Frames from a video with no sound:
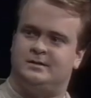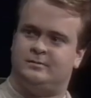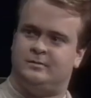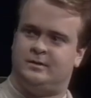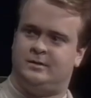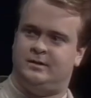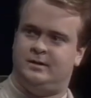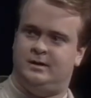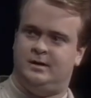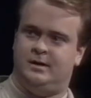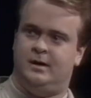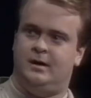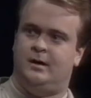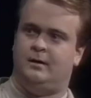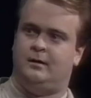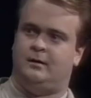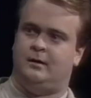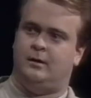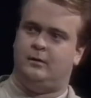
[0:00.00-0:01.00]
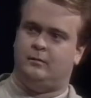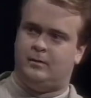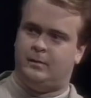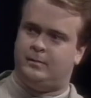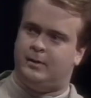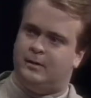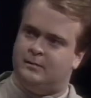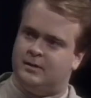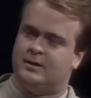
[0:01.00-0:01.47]
with the
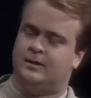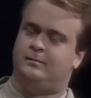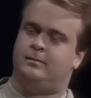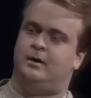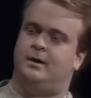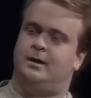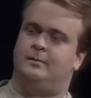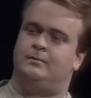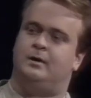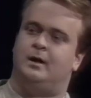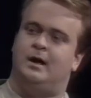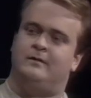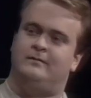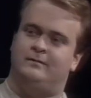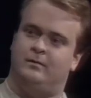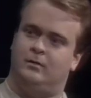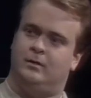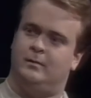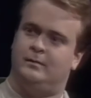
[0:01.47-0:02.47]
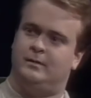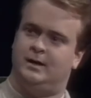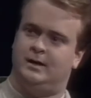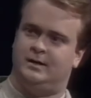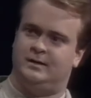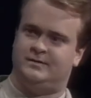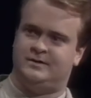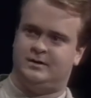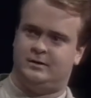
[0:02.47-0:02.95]
Republican Party platform?
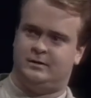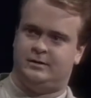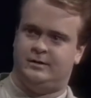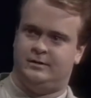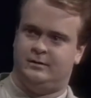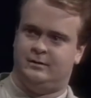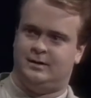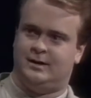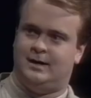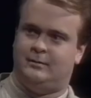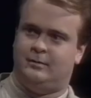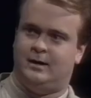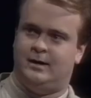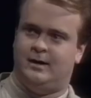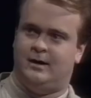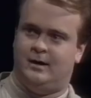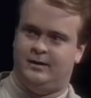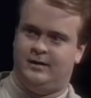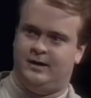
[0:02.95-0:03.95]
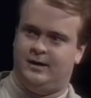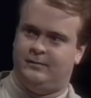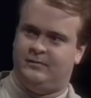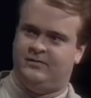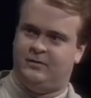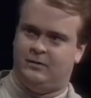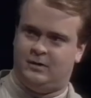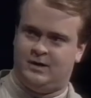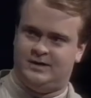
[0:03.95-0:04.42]
And if so, could you elaborate on them
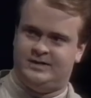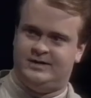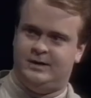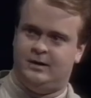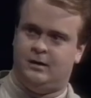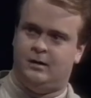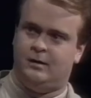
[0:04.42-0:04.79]
for us here?